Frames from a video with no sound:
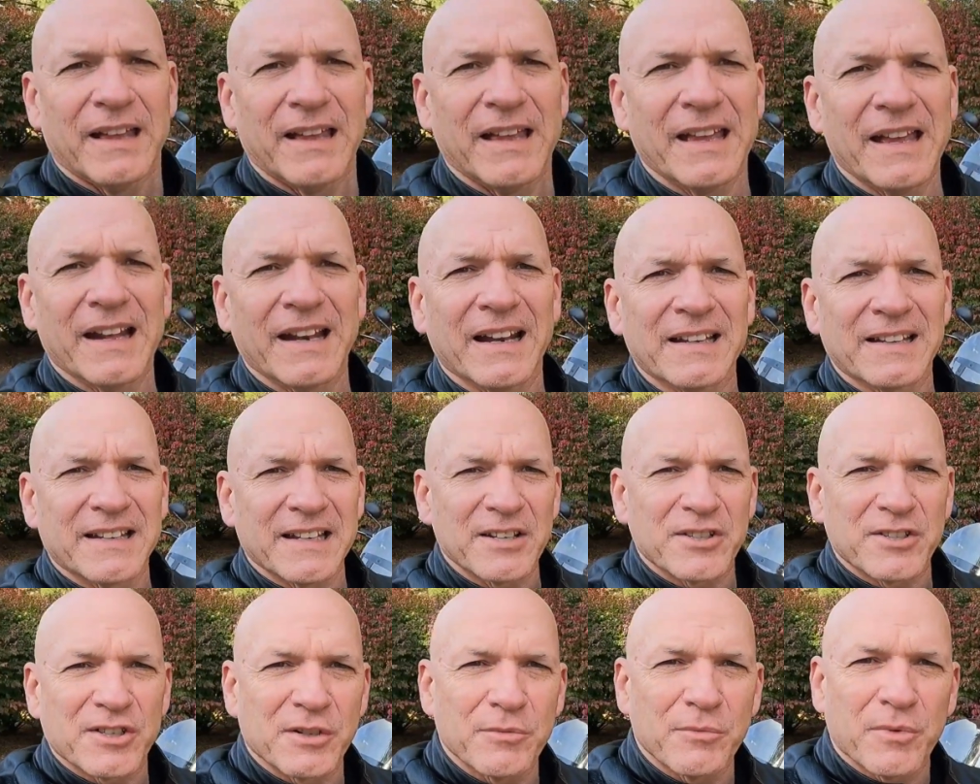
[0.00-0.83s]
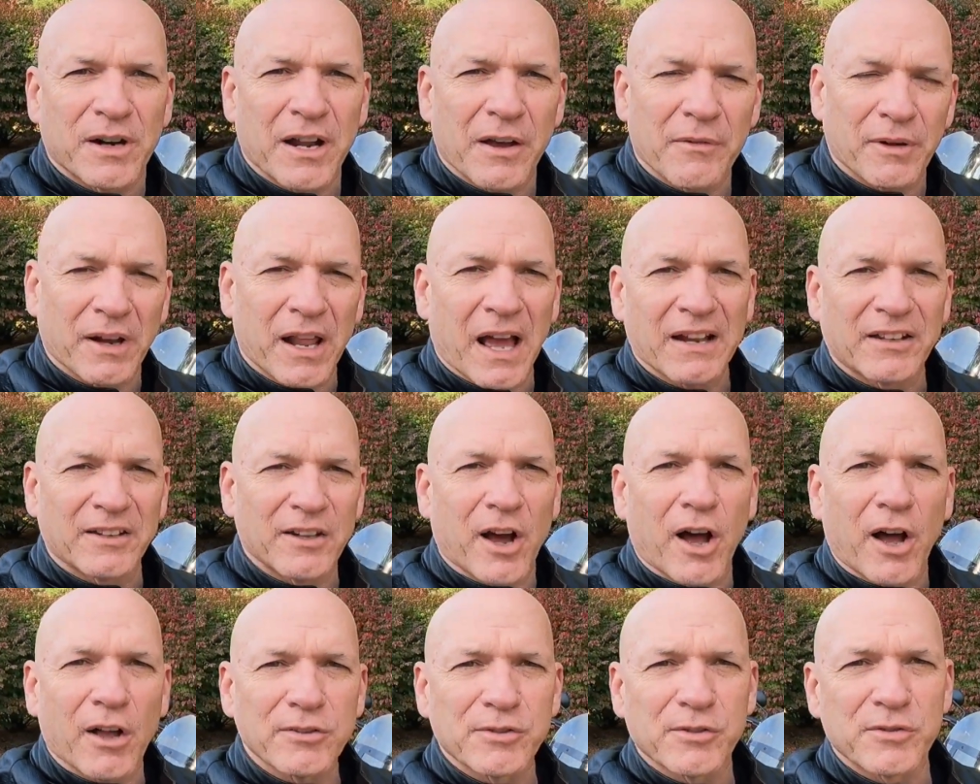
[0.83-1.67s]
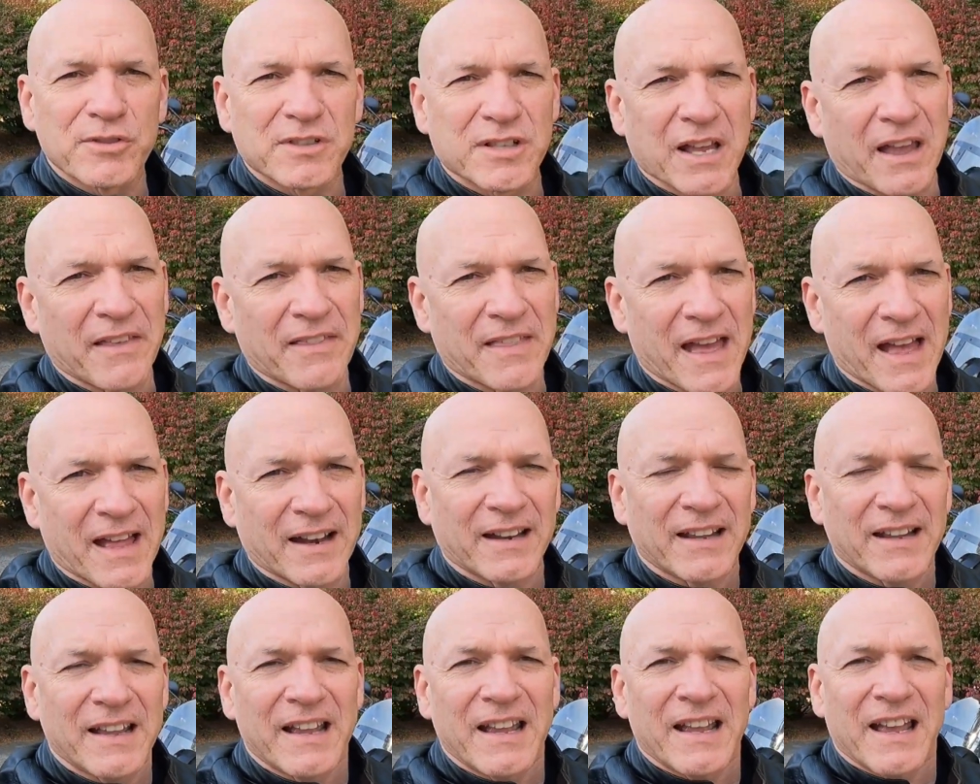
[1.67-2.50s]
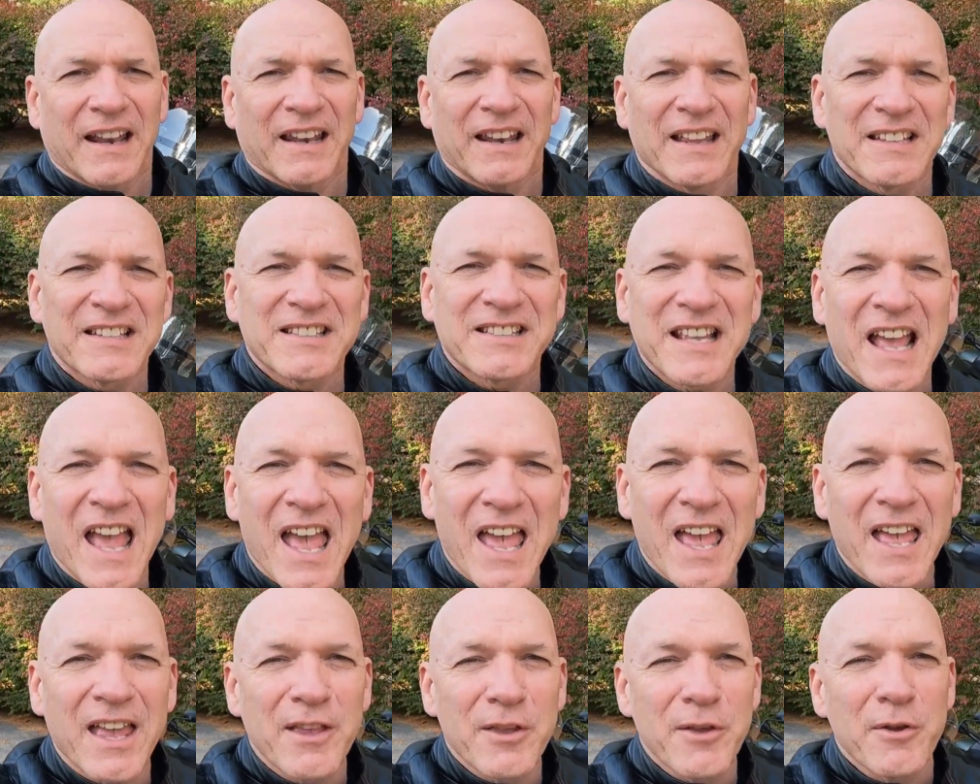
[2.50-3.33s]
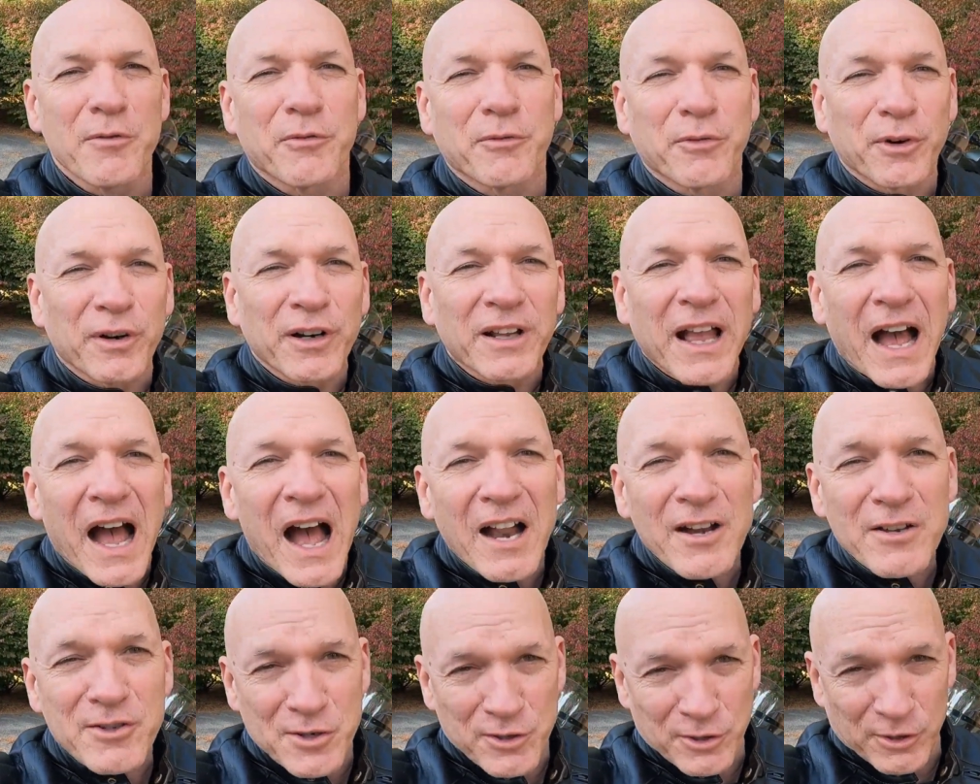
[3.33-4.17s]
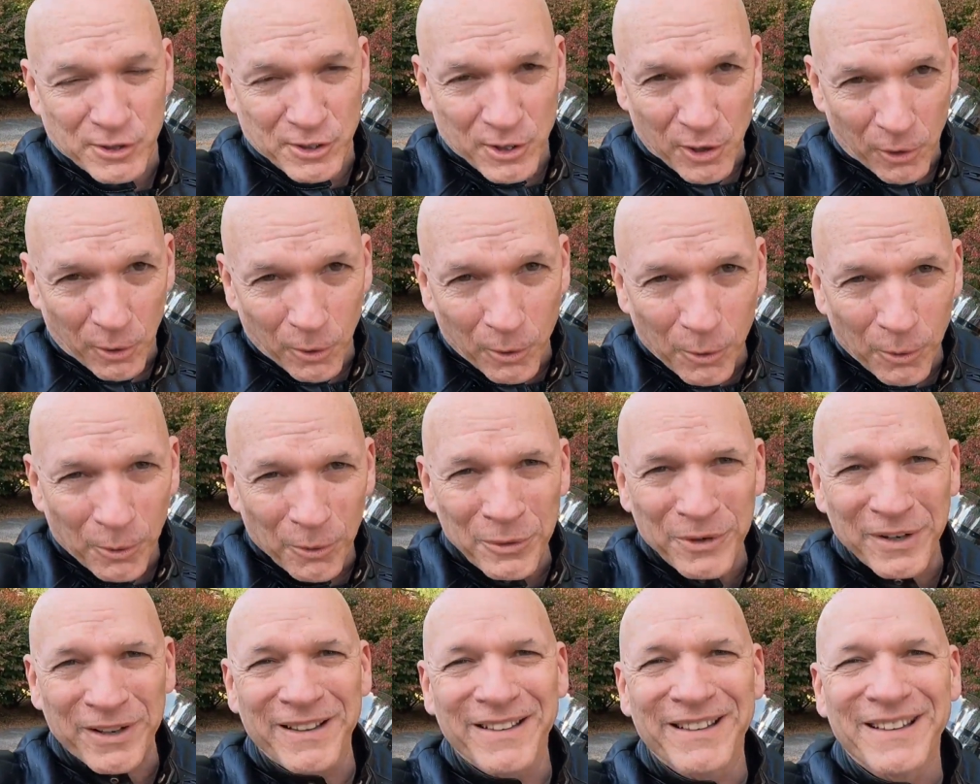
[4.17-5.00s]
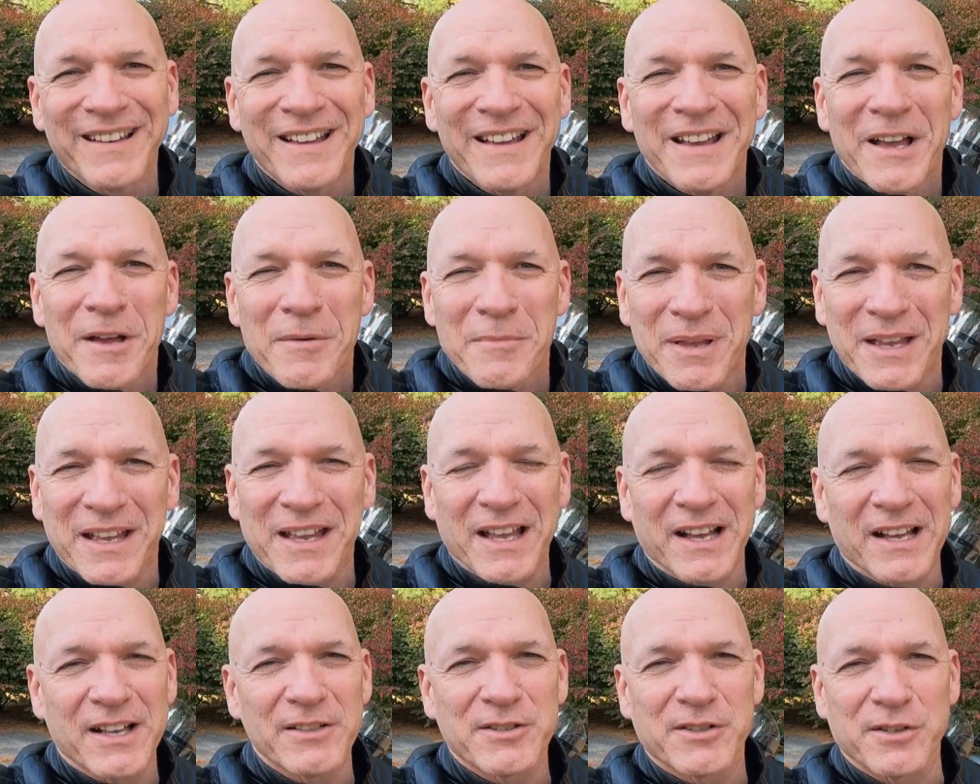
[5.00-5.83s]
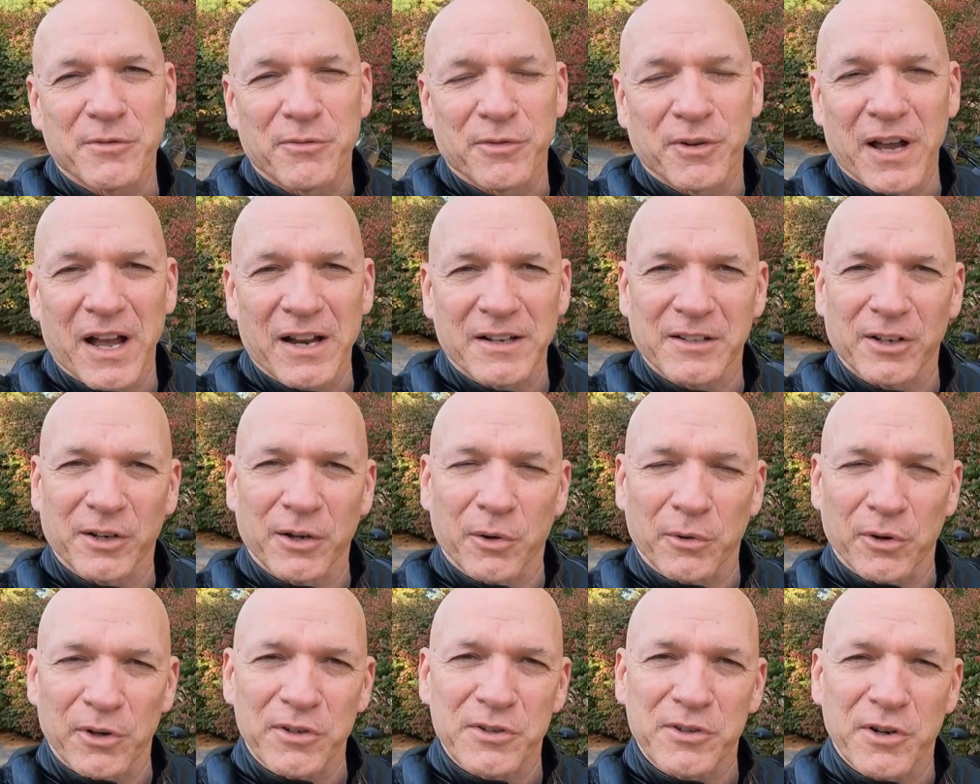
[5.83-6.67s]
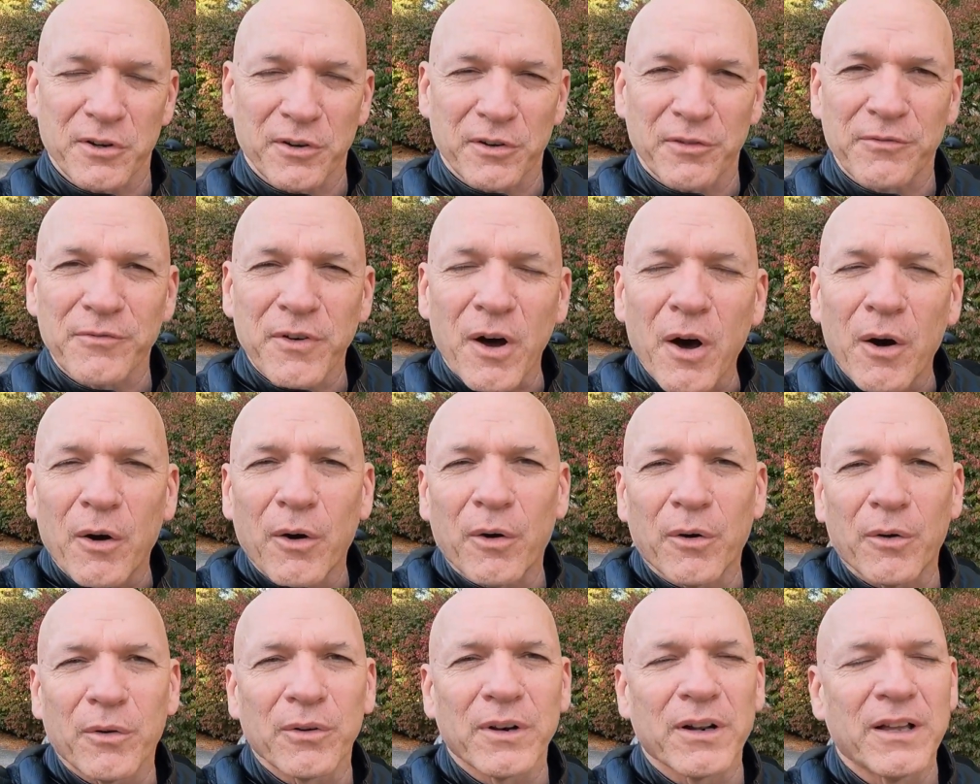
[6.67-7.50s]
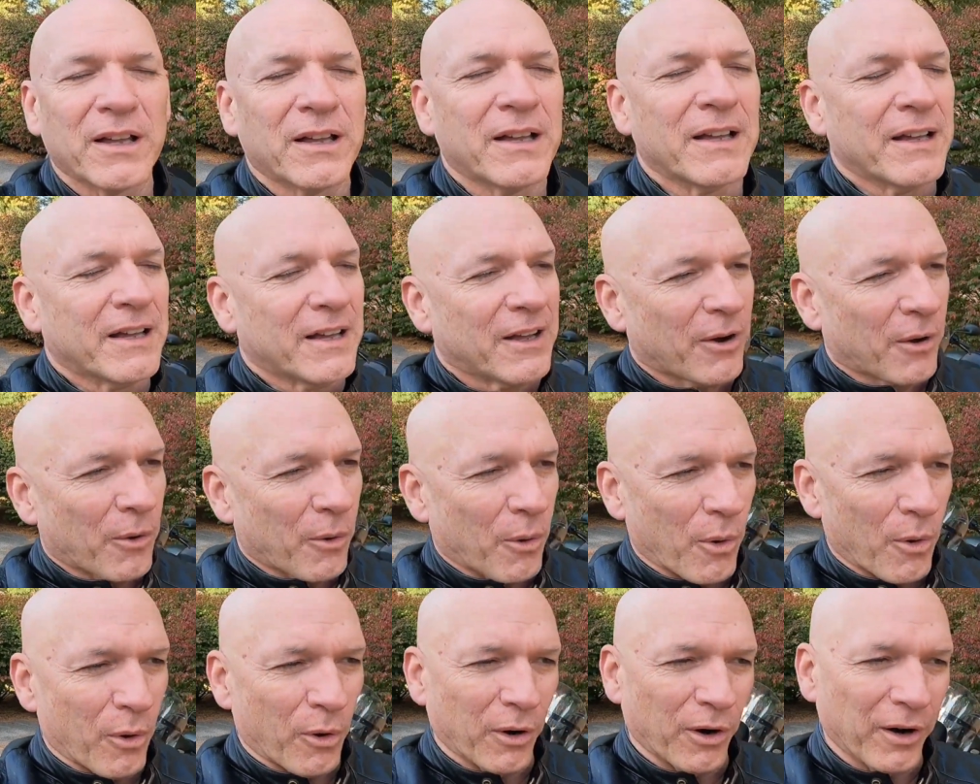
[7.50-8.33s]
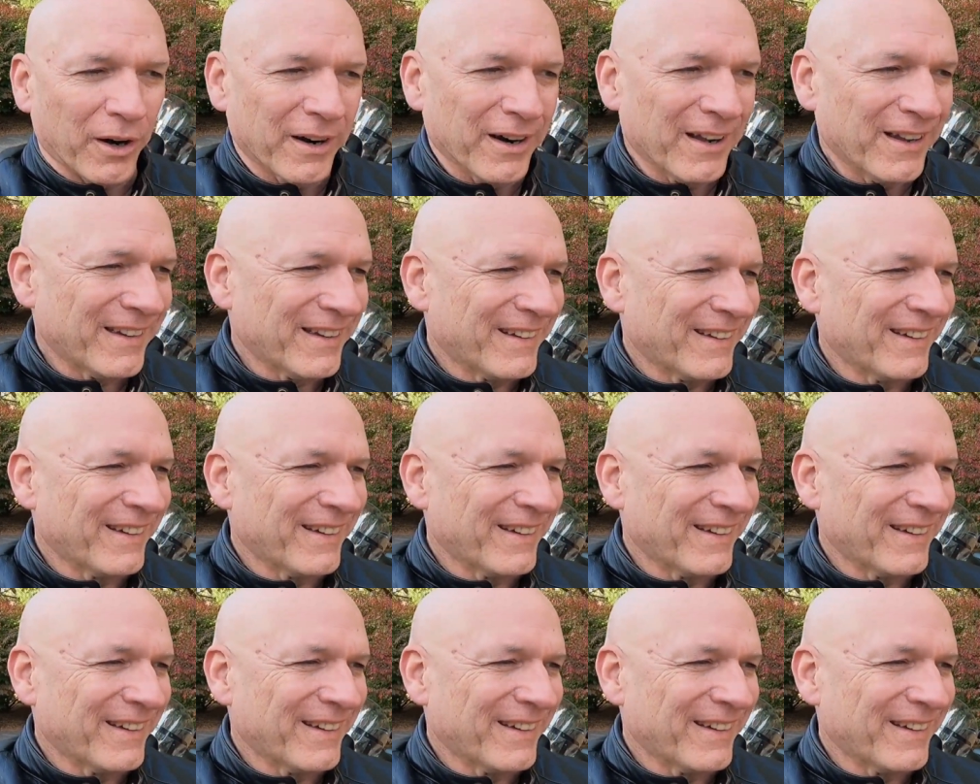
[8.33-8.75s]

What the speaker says: In addition, what I would like to also say that, let's say you forgot your code because you forgot to load it to your phone, or